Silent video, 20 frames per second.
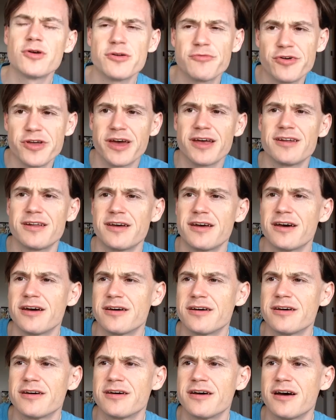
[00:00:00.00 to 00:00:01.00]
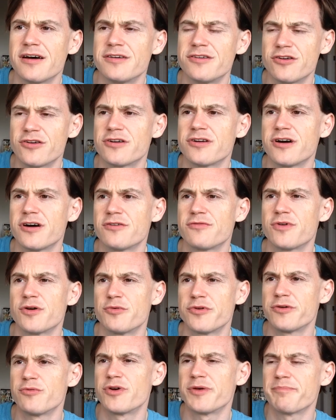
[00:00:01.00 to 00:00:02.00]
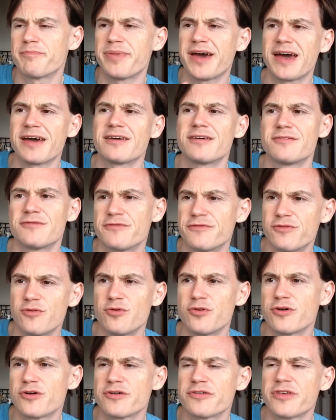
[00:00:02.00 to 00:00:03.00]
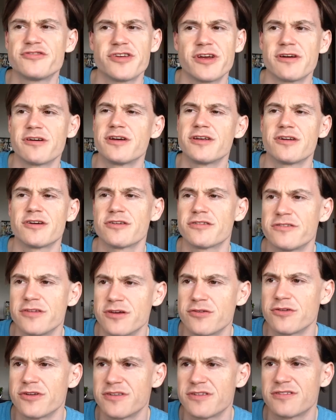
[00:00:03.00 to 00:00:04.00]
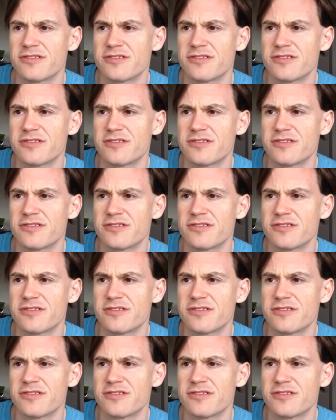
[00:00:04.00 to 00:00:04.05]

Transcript: What if we had like a yearn off where we went back and forth sharing our secret